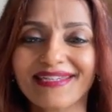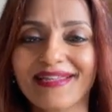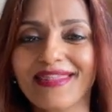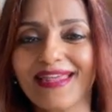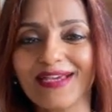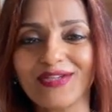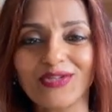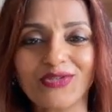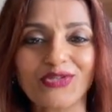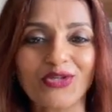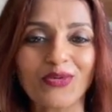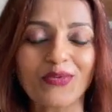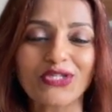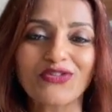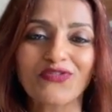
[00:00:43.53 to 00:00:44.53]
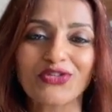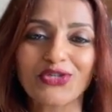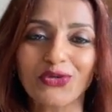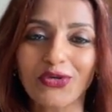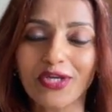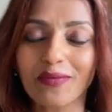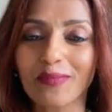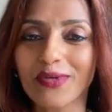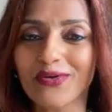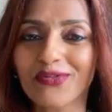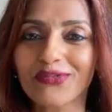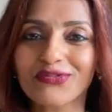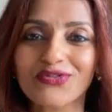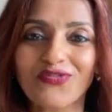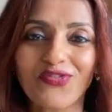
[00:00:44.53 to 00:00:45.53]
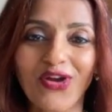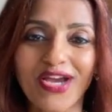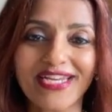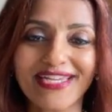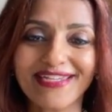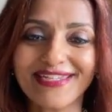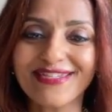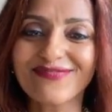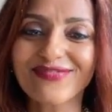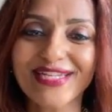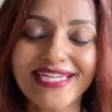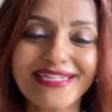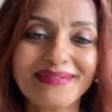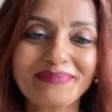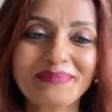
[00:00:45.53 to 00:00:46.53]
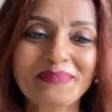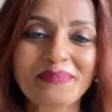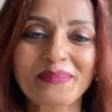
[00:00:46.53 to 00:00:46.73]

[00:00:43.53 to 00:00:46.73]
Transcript: thank you so much for joining me on this Friday evening.